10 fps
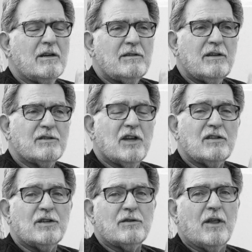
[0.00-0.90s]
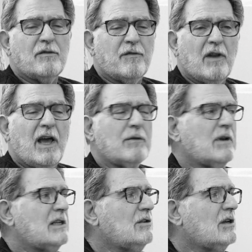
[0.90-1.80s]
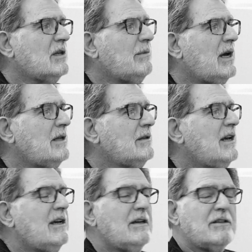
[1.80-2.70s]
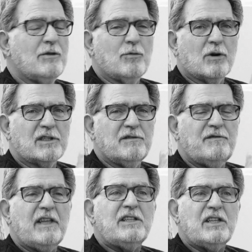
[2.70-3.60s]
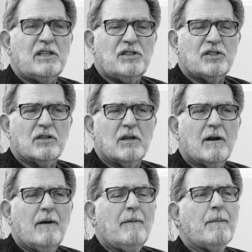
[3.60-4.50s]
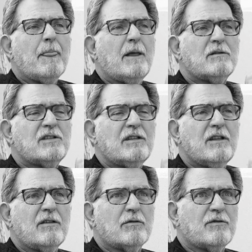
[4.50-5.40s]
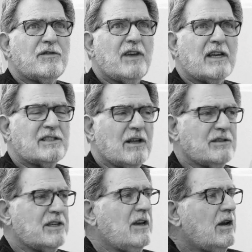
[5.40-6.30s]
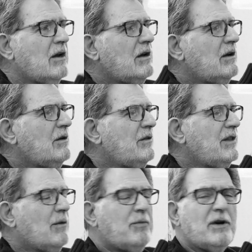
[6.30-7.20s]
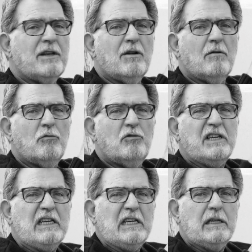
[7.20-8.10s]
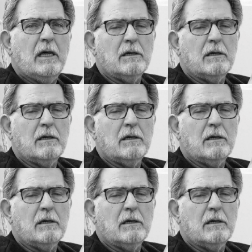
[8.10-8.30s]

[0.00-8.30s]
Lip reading: There's also another flag. When I talked about the word vintage, there's another text I'll see. They'll put read